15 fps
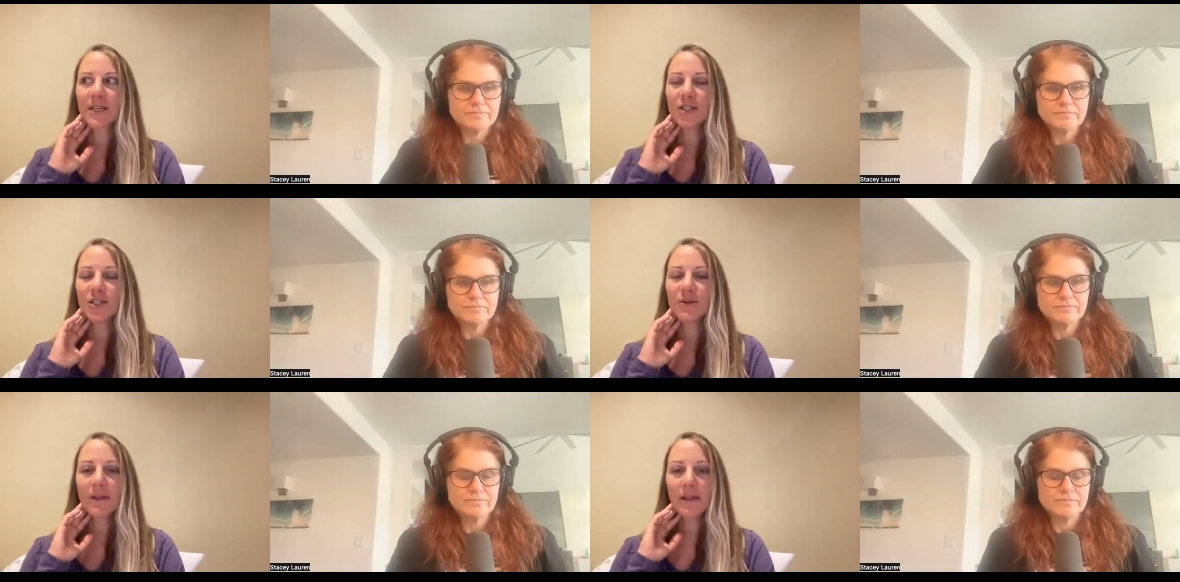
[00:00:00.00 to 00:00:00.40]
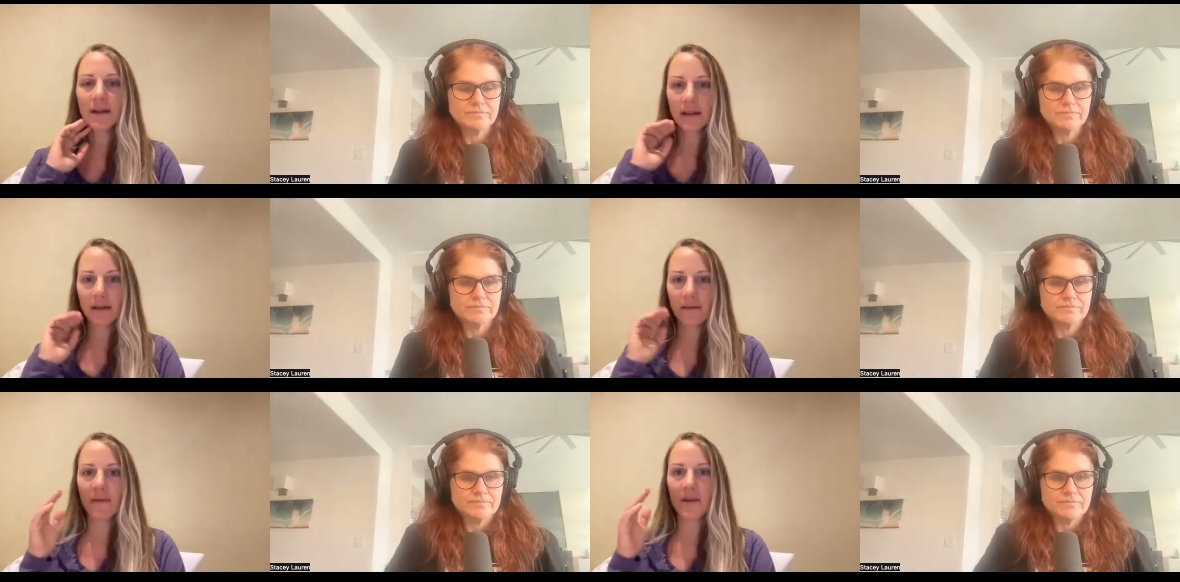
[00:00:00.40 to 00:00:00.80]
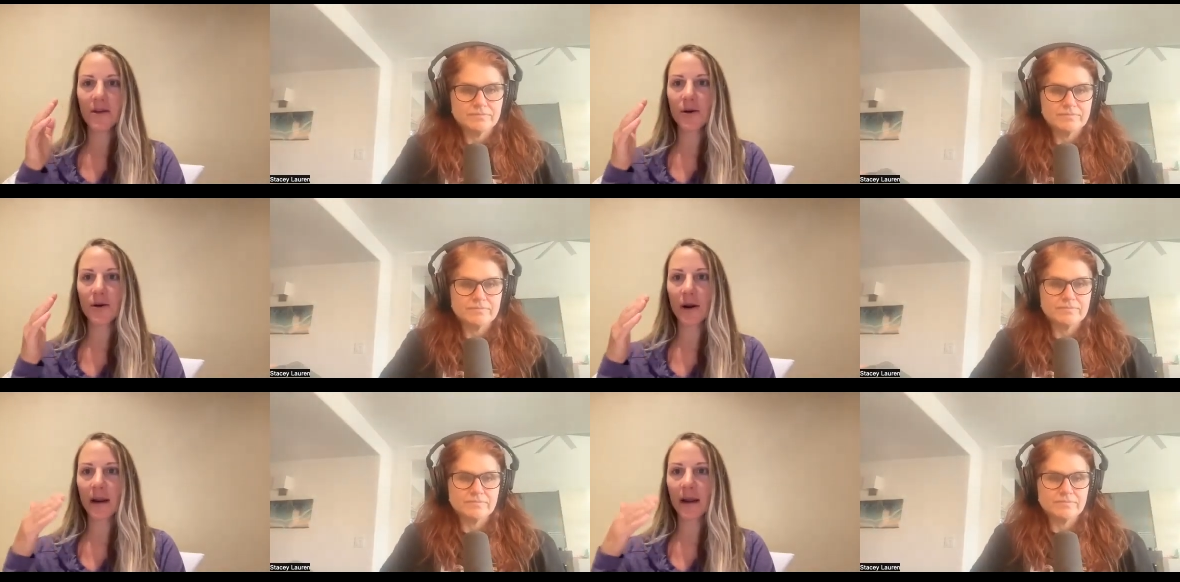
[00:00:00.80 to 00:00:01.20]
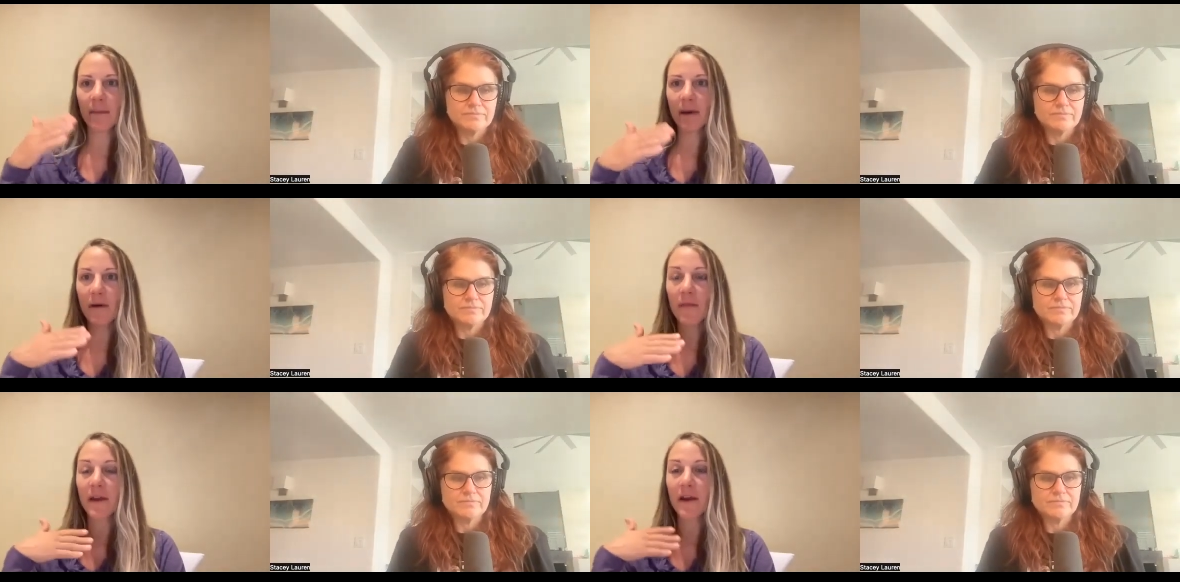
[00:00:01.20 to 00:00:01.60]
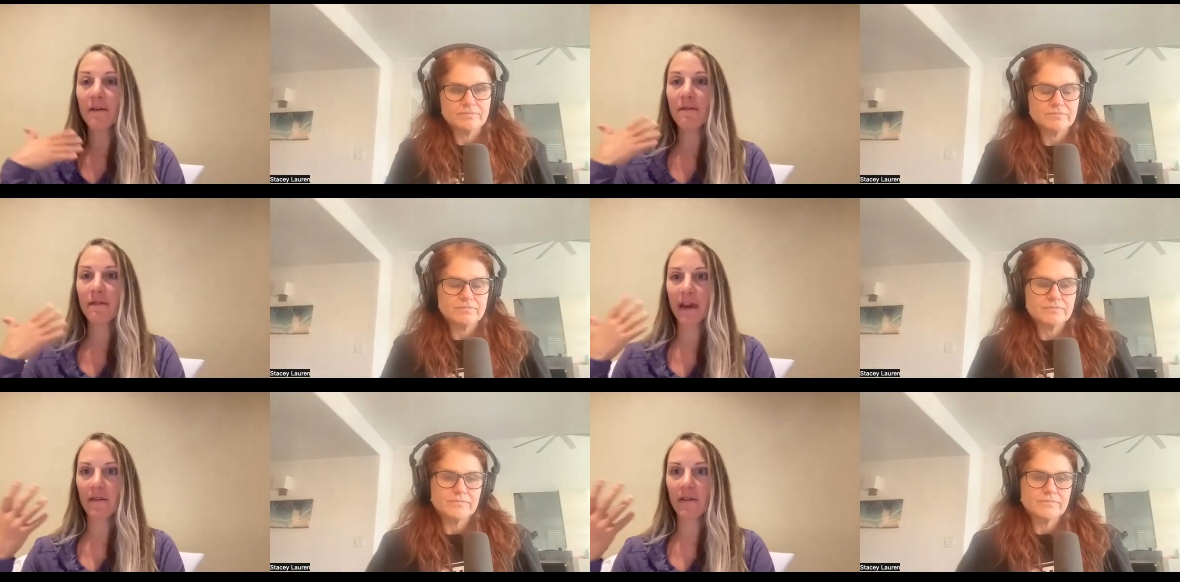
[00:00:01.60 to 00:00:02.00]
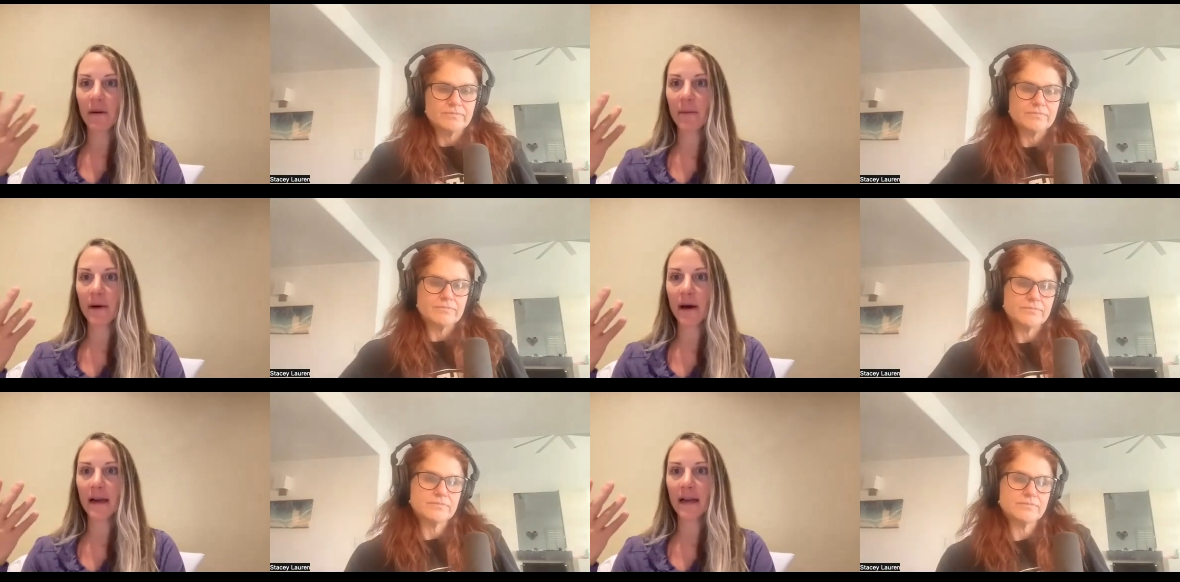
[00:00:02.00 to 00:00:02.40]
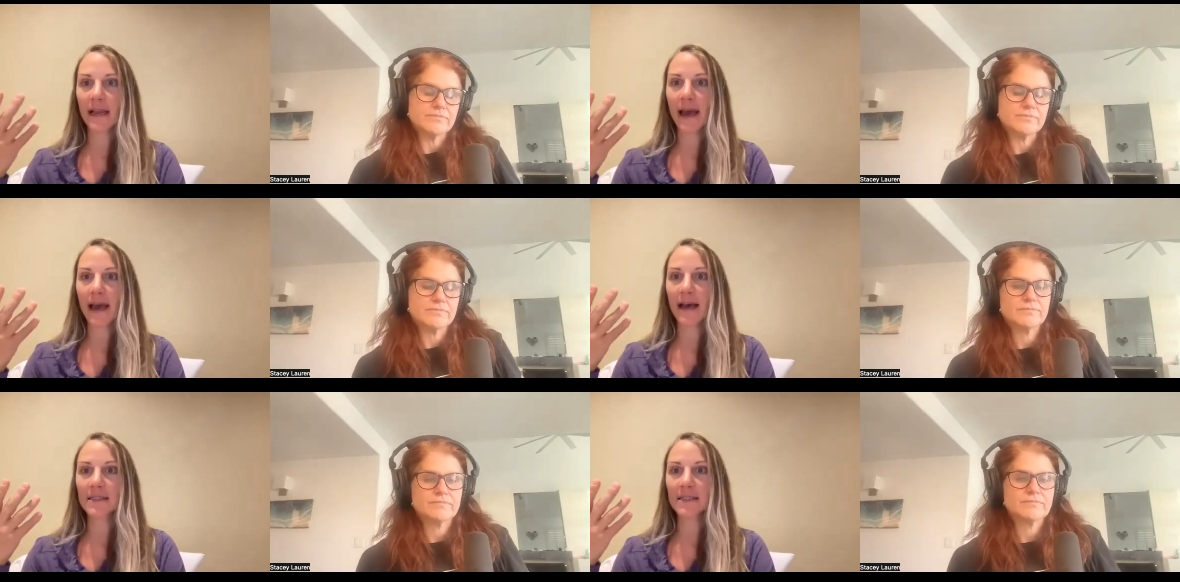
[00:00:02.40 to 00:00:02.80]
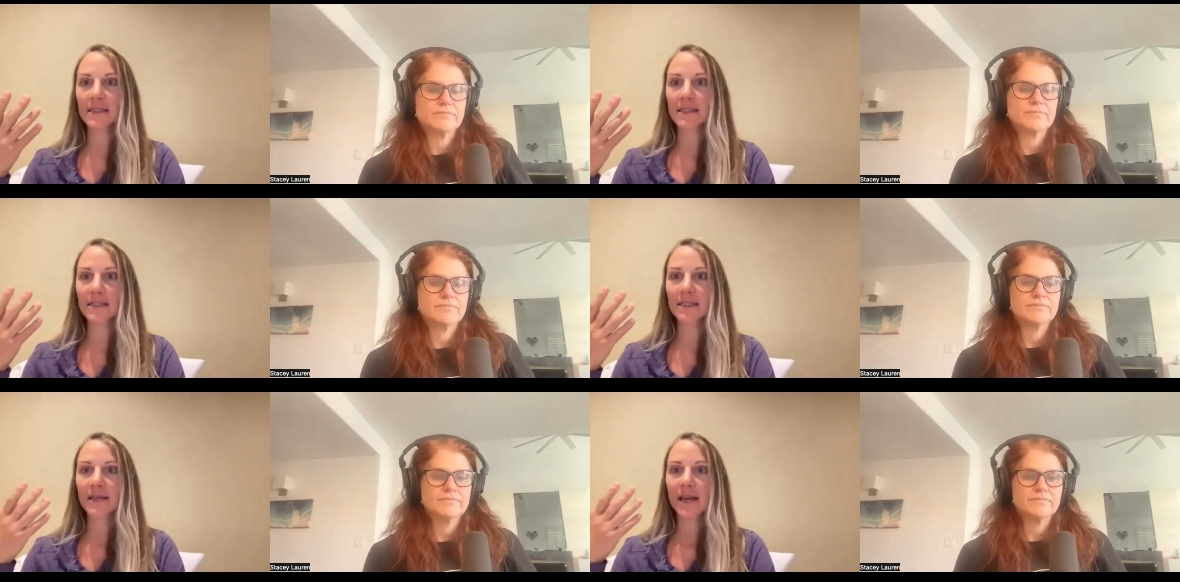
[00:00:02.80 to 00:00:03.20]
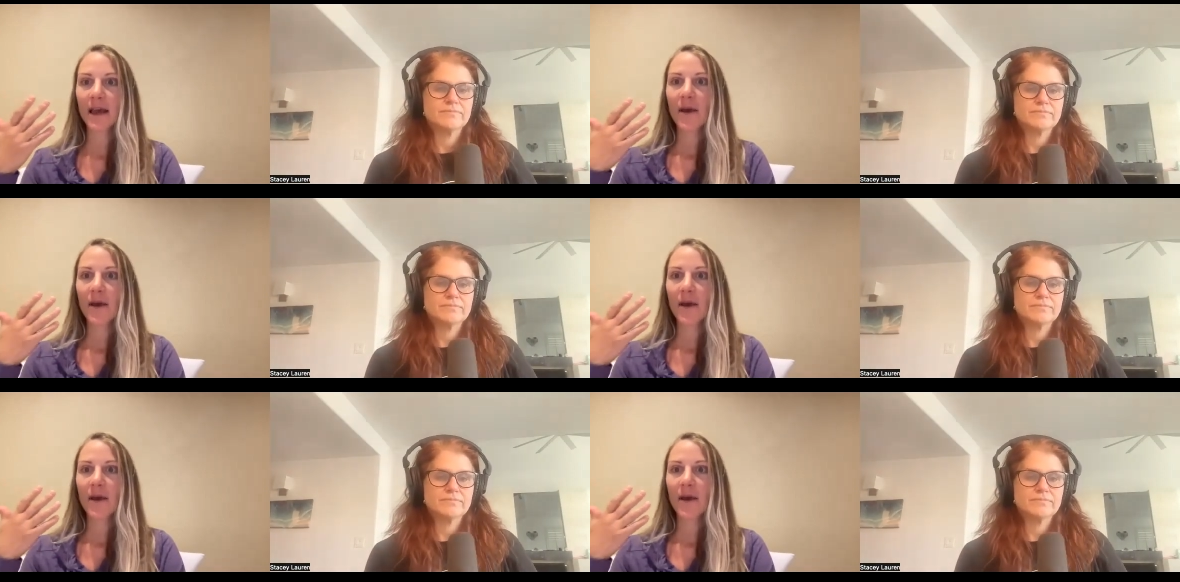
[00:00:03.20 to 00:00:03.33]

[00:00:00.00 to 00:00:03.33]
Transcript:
Speaker 1: do a little inventory about their favorite podcasts,